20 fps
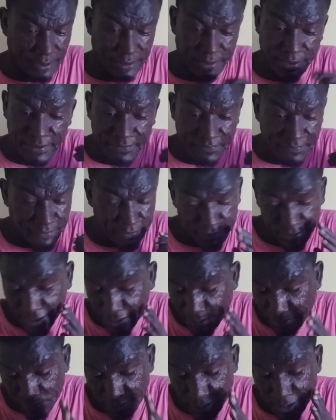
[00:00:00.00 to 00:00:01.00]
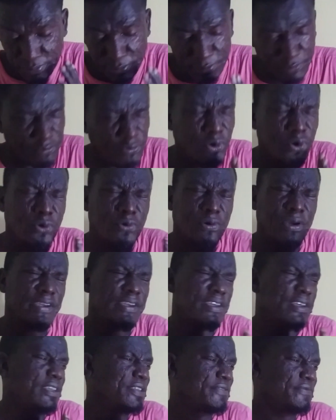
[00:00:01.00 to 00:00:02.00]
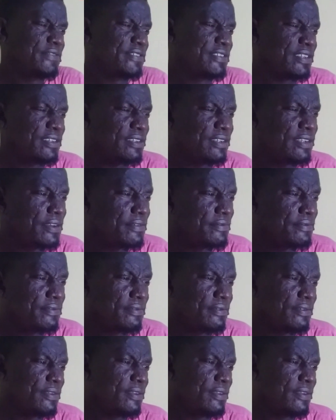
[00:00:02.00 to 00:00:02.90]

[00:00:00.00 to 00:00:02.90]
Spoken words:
the deaf and dumb people. No, I can't even say deaf.